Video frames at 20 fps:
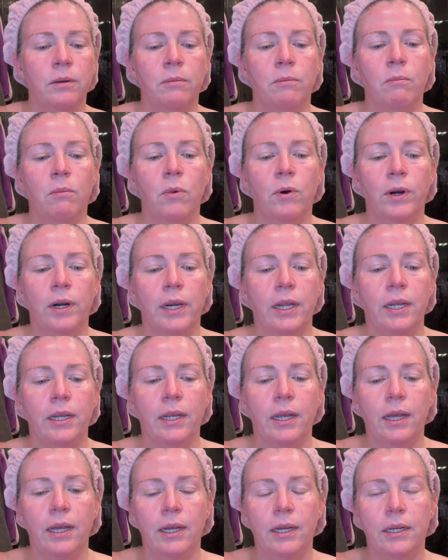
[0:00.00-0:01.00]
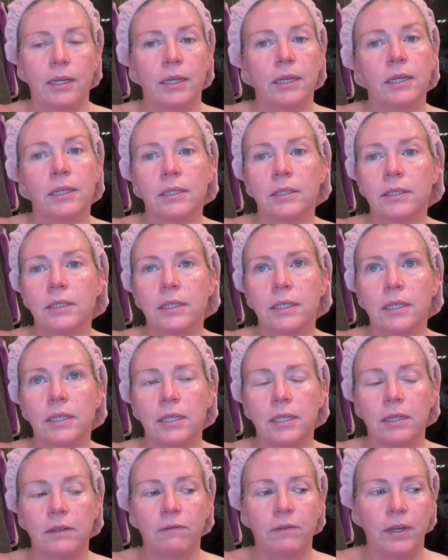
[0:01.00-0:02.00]
morning and
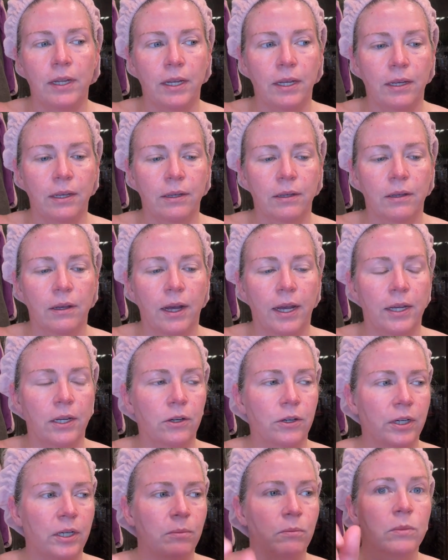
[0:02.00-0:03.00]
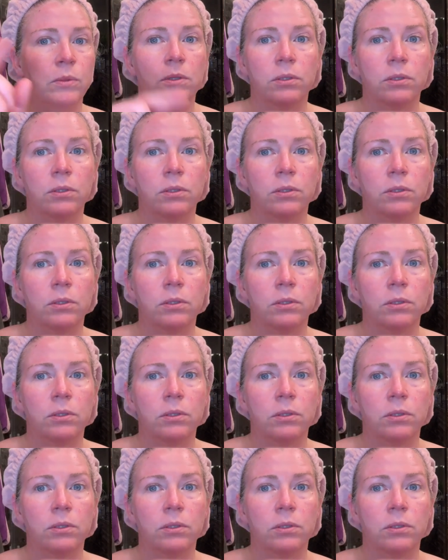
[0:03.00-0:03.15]
evening eye cream,